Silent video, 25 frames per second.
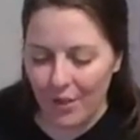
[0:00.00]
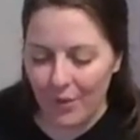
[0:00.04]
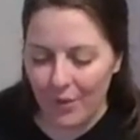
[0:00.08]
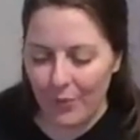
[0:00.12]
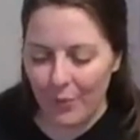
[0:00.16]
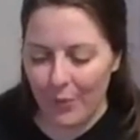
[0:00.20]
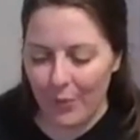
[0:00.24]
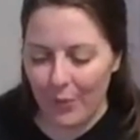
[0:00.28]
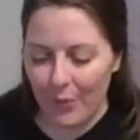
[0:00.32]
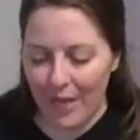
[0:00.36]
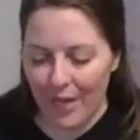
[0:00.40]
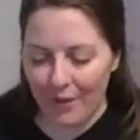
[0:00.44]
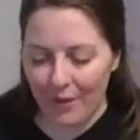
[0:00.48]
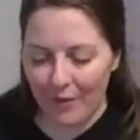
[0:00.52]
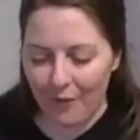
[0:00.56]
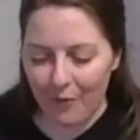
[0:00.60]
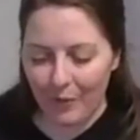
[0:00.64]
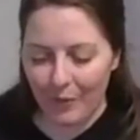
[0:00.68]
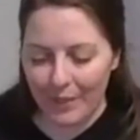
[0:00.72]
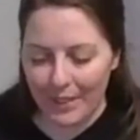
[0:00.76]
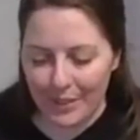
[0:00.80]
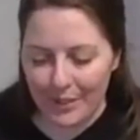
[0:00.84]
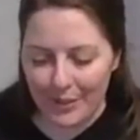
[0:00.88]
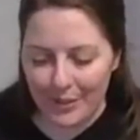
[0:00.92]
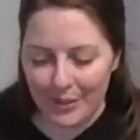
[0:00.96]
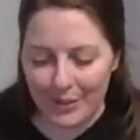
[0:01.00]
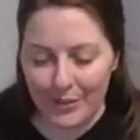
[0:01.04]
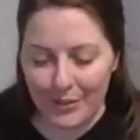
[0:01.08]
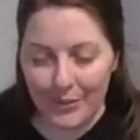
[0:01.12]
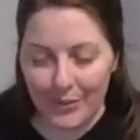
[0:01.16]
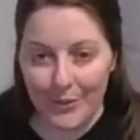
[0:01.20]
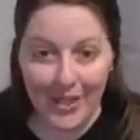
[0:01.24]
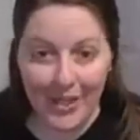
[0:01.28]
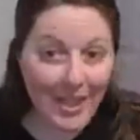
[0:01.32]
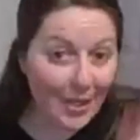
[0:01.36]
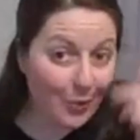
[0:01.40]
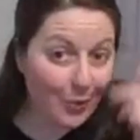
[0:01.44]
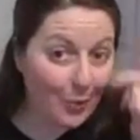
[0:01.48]
what if we
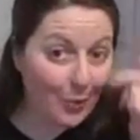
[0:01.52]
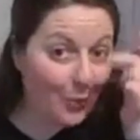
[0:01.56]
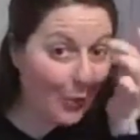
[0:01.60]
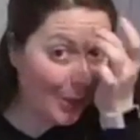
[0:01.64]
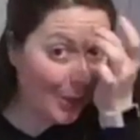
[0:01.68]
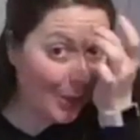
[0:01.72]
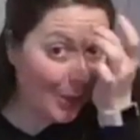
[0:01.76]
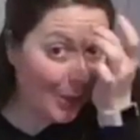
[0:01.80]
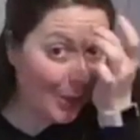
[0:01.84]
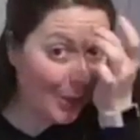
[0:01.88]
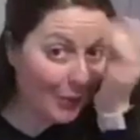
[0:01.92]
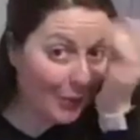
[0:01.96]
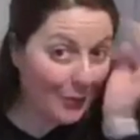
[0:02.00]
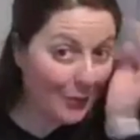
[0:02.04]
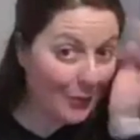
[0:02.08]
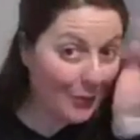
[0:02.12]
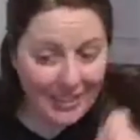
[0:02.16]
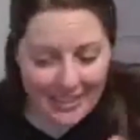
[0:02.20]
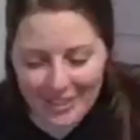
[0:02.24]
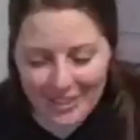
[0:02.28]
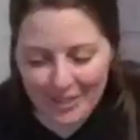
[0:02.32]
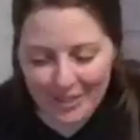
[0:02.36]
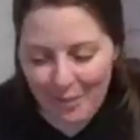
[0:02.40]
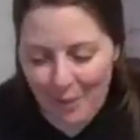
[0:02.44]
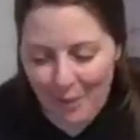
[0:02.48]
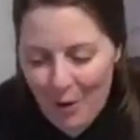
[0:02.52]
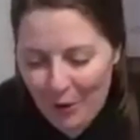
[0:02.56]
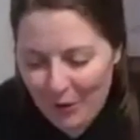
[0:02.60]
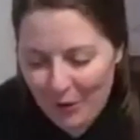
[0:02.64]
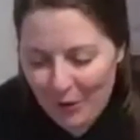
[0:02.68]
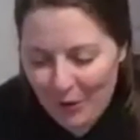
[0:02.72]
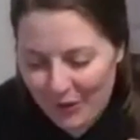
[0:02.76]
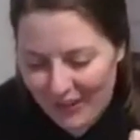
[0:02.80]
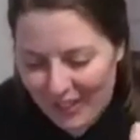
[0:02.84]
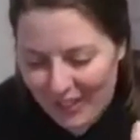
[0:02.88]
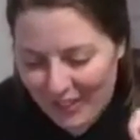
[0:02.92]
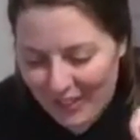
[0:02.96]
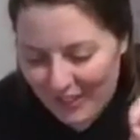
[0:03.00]
do like one really
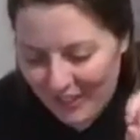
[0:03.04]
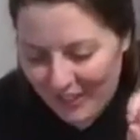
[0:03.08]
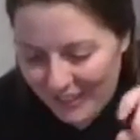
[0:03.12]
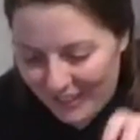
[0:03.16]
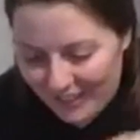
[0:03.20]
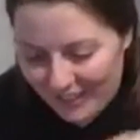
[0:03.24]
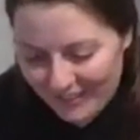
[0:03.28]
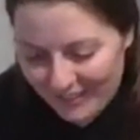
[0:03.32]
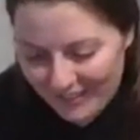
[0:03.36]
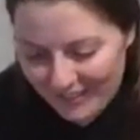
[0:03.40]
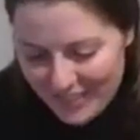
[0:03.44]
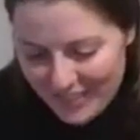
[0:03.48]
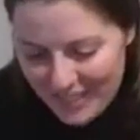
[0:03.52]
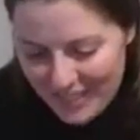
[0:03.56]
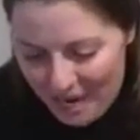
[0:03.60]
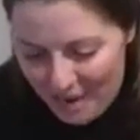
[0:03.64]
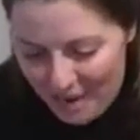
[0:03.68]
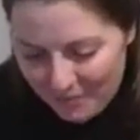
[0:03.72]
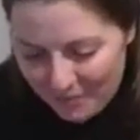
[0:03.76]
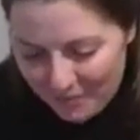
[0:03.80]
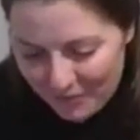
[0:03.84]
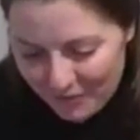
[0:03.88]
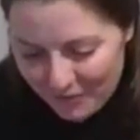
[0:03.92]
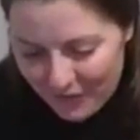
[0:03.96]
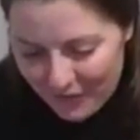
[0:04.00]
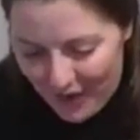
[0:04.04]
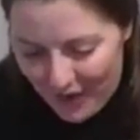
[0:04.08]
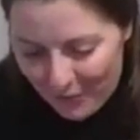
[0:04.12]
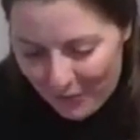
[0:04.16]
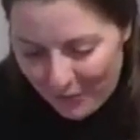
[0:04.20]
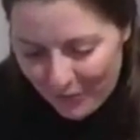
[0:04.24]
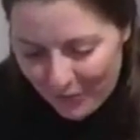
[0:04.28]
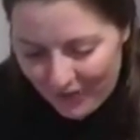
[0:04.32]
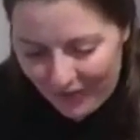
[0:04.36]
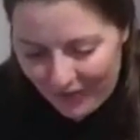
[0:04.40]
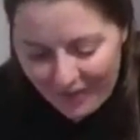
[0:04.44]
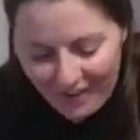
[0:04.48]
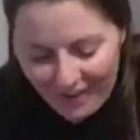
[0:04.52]
smaller eye on top of that
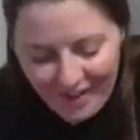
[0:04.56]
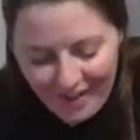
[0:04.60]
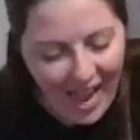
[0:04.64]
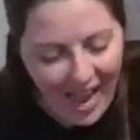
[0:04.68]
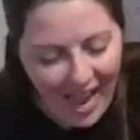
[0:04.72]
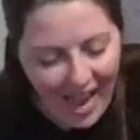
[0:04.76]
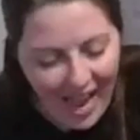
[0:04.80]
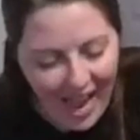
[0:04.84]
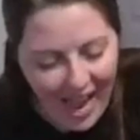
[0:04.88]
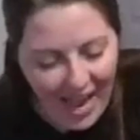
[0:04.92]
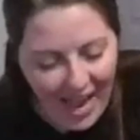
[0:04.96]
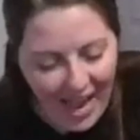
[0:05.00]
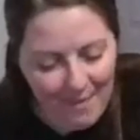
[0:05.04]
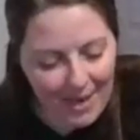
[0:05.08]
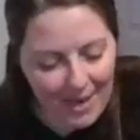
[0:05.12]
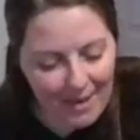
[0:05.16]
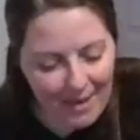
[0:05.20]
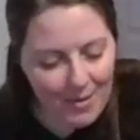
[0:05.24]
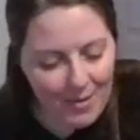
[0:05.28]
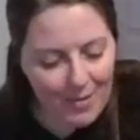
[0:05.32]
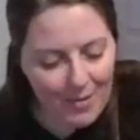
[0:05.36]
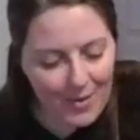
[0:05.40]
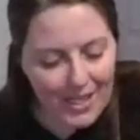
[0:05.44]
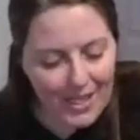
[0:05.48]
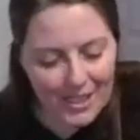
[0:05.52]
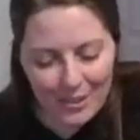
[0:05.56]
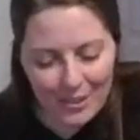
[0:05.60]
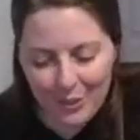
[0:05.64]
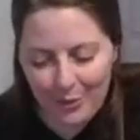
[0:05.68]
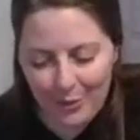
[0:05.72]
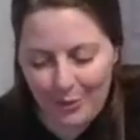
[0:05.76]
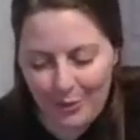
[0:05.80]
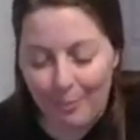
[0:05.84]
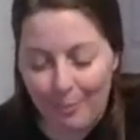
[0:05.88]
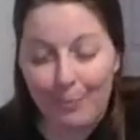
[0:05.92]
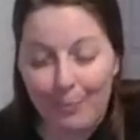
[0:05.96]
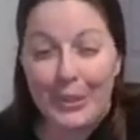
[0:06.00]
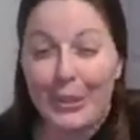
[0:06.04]
one? And maybe we can do
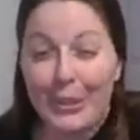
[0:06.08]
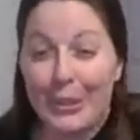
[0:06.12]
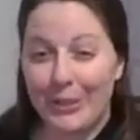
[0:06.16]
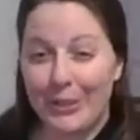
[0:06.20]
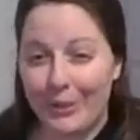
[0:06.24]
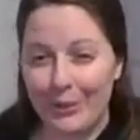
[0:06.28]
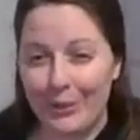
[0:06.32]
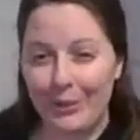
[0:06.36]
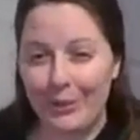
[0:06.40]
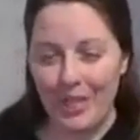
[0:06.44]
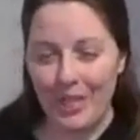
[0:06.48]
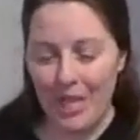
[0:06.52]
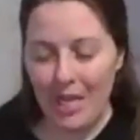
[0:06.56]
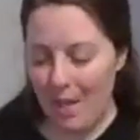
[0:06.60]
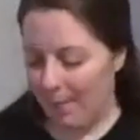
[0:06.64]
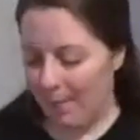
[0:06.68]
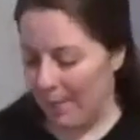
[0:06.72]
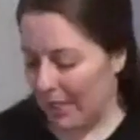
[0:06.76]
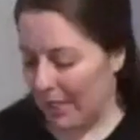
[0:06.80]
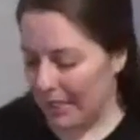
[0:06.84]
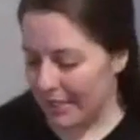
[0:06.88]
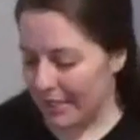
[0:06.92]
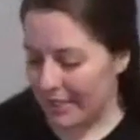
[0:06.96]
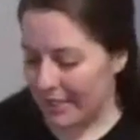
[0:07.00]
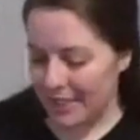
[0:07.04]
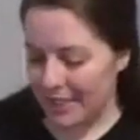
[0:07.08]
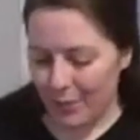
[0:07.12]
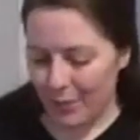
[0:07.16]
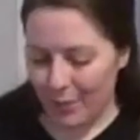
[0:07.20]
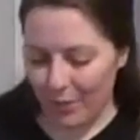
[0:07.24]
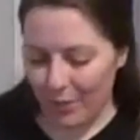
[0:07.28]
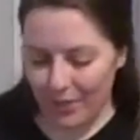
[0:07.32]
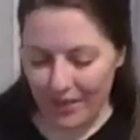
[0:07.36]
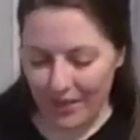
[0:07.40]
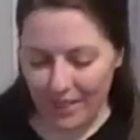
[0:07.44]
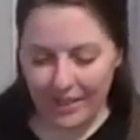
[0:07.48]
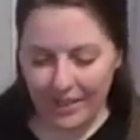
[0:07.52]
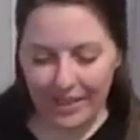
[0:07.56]
it blue because that's
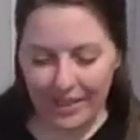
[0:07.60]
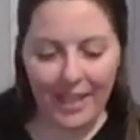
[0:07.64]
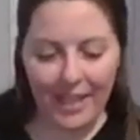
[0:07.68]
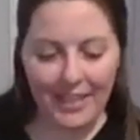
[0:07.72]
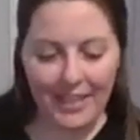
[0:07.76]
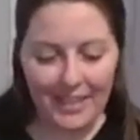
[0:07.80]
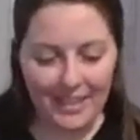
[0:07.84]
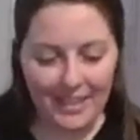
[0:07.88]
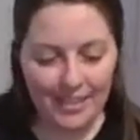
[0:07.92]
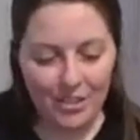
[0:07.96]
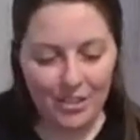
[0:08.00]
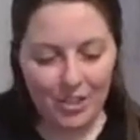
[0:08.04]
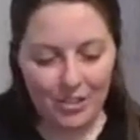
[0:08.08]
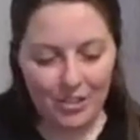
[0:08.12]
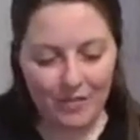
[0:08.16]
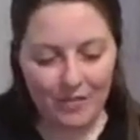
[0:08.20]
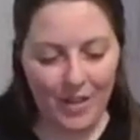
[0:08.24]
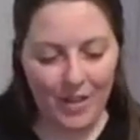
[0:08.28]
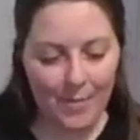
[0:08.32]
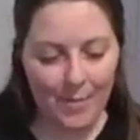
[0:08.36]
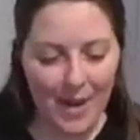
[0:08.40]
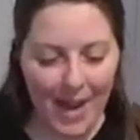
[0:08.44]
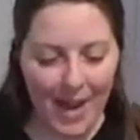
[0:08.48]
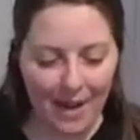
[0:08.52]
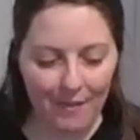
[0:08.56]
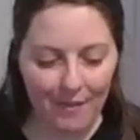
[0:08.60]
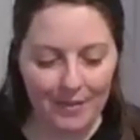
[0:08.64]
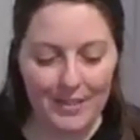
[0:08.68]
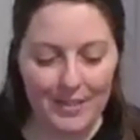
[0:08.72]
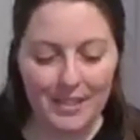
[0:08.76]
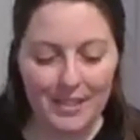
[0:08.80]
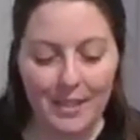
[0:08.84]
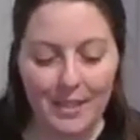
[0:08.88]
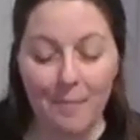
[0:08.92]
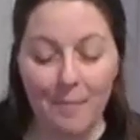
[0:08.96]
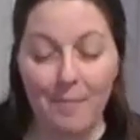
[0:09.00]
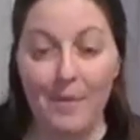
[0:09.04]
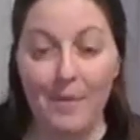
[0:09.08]
one thing that each of them have is
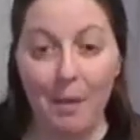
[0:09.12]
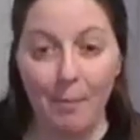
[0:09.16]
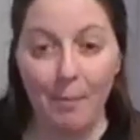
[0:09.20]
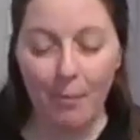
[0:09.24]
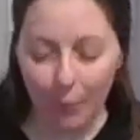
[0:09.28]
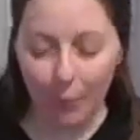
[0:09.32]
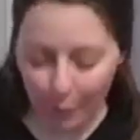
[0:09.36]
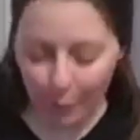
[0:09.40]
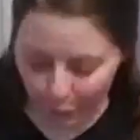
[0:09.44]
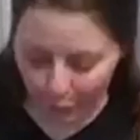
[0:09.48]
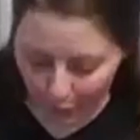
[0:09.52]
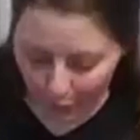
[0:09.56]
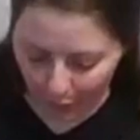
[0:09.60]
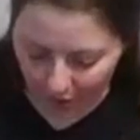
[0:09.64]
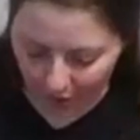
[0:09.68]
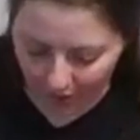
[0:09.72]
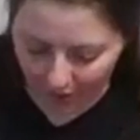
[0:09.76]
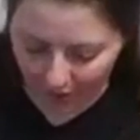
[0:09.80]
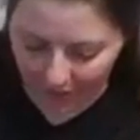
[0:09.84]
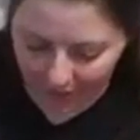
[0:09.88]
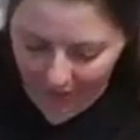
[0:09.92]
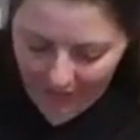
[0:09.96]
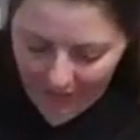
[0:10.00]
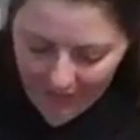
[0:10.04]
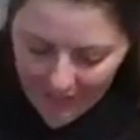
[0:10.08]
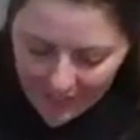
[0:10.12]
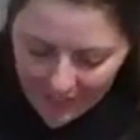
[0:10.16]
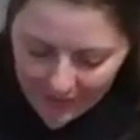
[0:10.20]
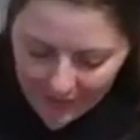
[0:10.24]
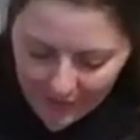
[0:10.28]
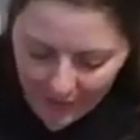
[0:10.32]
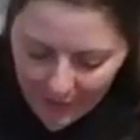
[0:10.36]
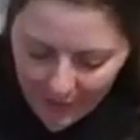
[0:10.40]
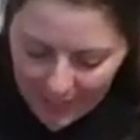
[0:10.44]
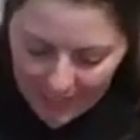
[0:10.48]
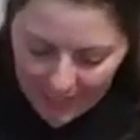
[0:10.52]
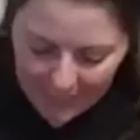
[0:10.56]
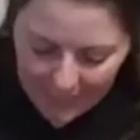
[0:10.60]
something blue on it.
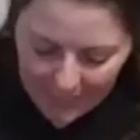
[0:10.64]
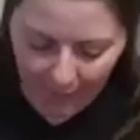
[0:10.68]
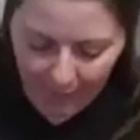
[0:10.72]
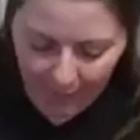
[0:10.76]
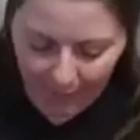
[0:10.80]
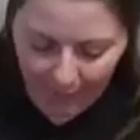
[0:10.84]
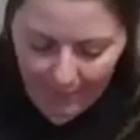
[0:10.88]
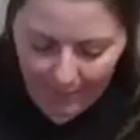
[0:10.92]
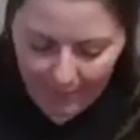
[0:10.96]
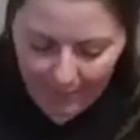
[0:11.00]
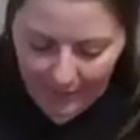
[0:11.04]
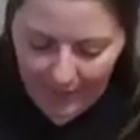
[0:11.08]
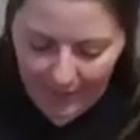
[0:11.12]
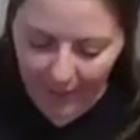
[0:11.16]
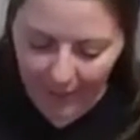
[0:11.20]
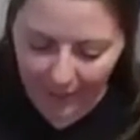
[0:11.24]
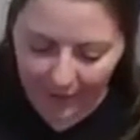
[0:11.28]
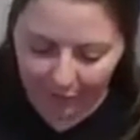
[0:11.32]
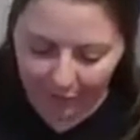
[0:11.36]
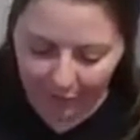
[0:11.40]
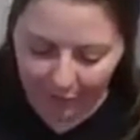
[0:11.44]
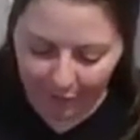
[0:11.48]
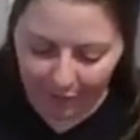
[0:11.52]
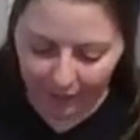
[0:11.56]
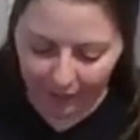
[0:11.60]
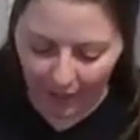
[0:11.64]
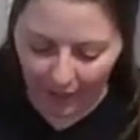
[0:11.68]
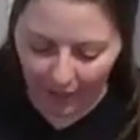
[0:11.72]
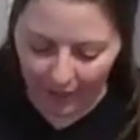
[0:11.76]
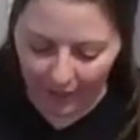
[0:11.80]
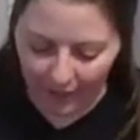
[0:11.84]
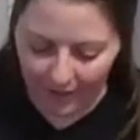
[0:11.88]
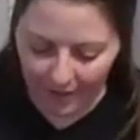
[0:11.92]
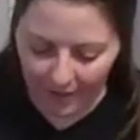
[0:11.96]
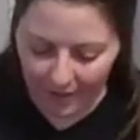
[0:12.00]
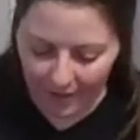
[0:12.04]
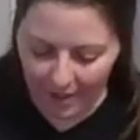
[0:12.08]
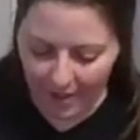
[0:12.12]
So I think that would be kind of
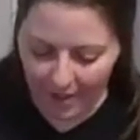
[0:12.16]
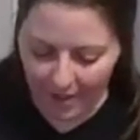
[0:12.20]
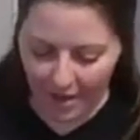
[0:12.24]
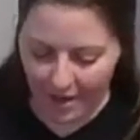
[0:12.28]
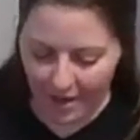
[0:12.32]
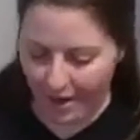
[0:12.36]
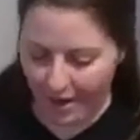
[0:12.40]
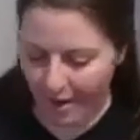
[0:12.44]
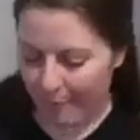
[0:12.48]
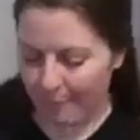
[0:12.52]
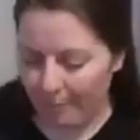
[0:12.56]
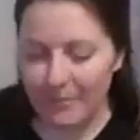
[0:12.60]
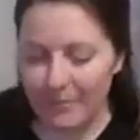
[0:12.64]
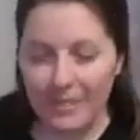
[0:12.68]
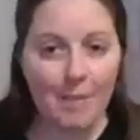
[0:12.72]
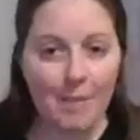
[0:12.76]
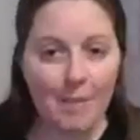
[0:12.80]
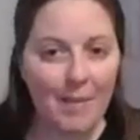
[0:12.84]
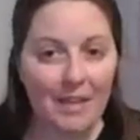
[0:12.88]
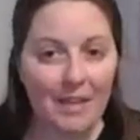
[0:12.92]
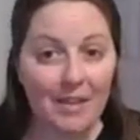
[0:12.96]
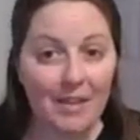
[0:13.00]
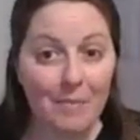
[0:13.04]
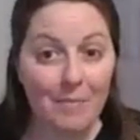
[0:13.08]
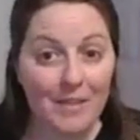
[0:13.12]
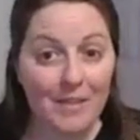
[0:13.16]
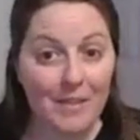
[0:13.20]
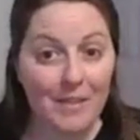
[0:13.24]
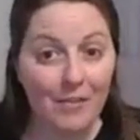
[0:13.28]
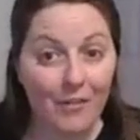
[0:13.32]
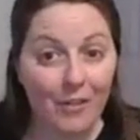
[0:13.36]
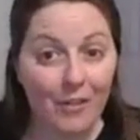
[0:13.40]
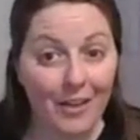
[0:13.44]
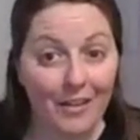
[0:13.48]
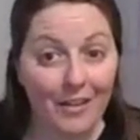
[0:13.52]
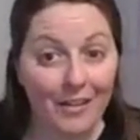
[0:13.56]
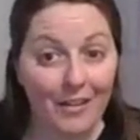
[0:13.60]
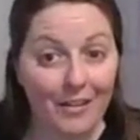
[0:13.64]
fun to make them
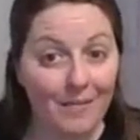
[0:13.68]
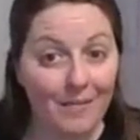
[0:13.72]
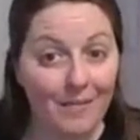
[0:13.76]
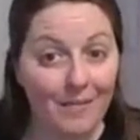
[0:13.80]
different.